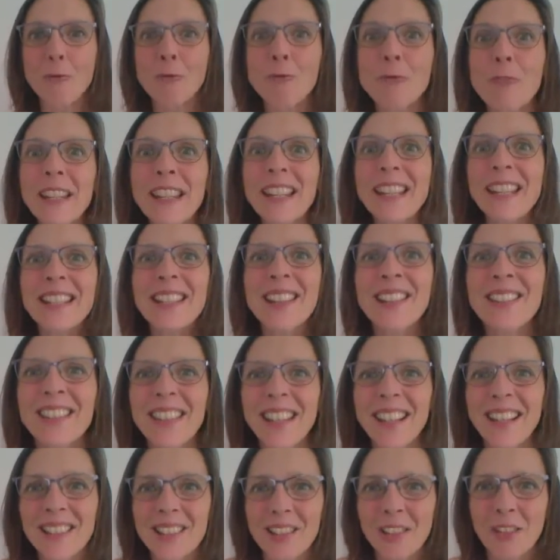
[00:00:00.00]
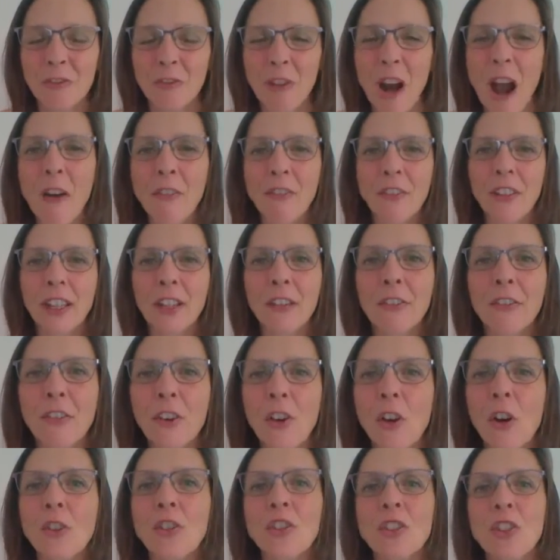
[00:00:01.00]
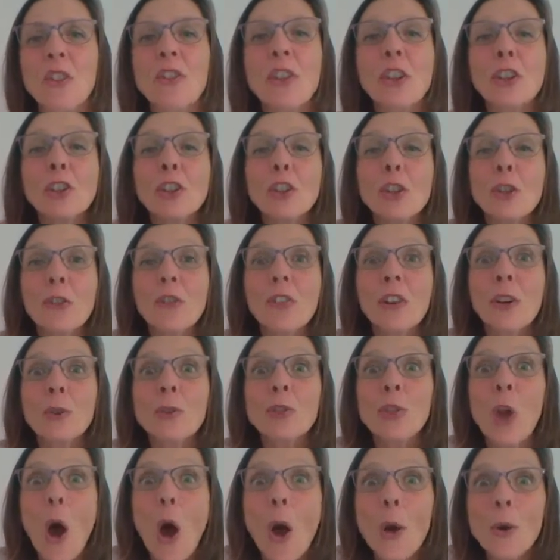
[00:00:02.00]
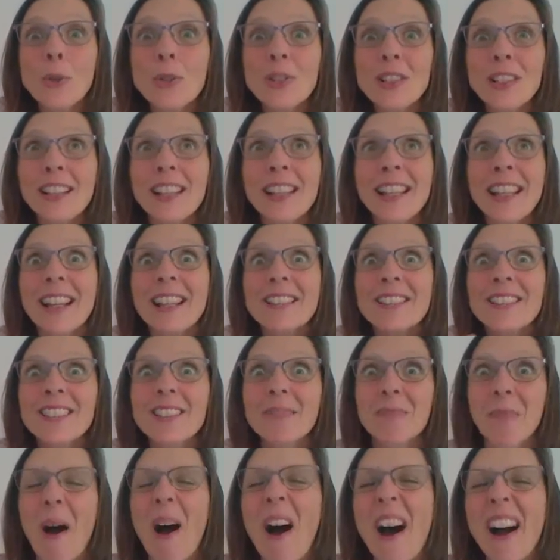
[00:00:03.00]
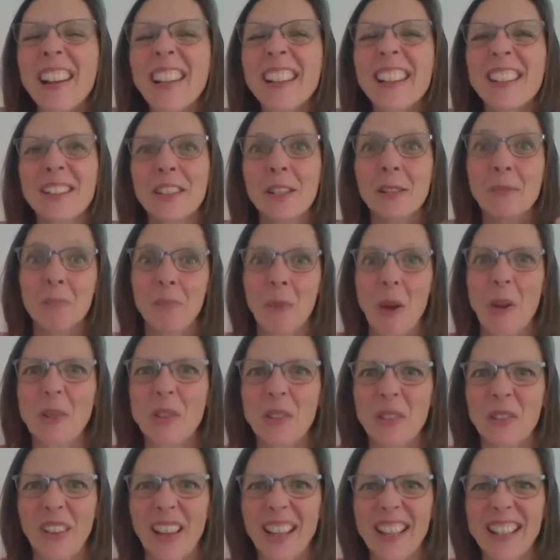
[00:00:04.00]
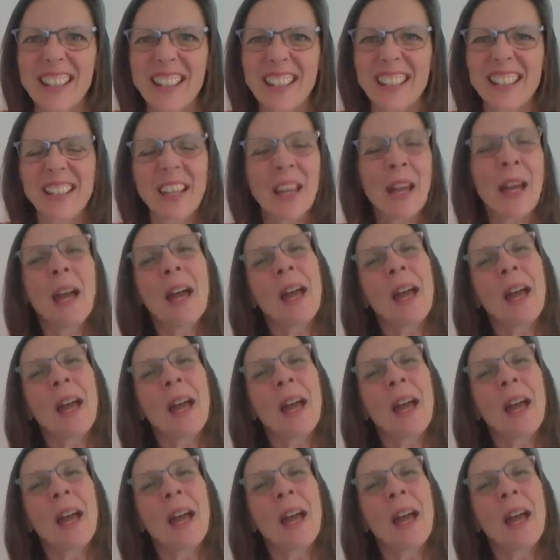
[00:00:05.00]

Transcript: read this graphic first so that you feel totally inspired and motivated.